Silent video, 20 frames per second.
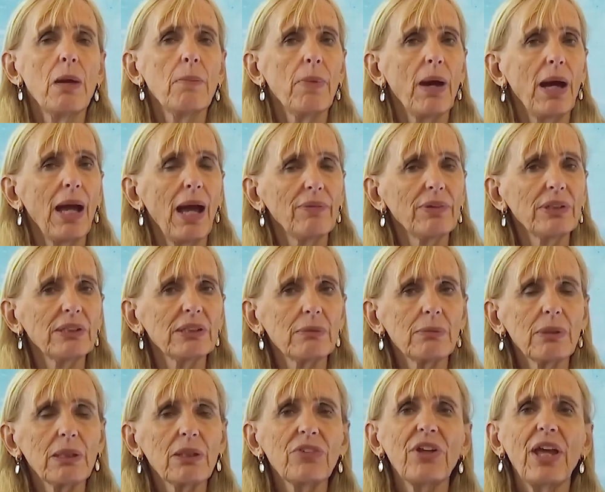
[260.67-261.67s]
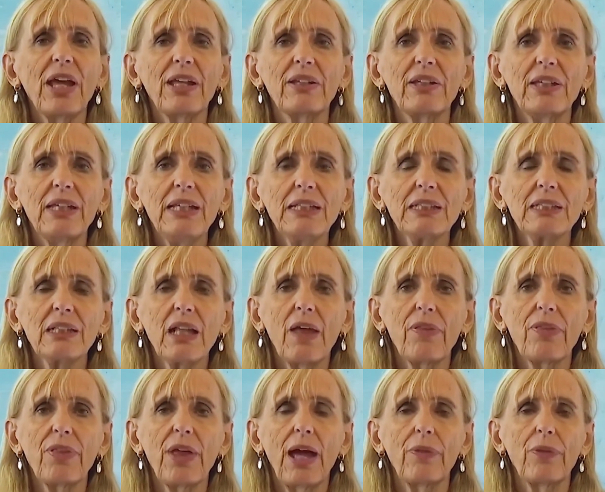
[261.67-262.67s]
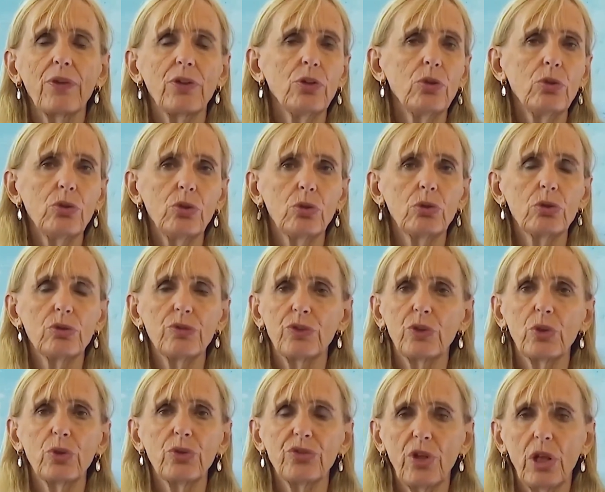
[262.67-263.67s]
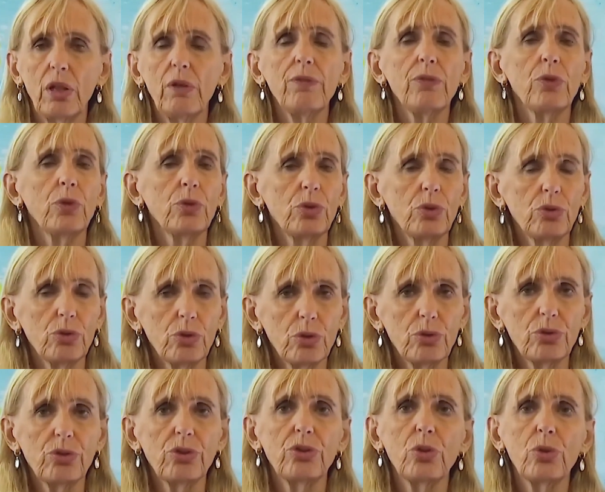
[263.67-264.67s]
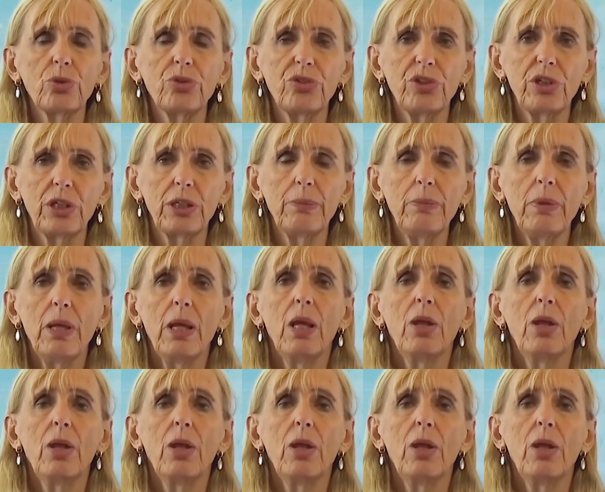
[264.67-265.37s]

by having some little techniques like that that you use for yourself or you use in your team.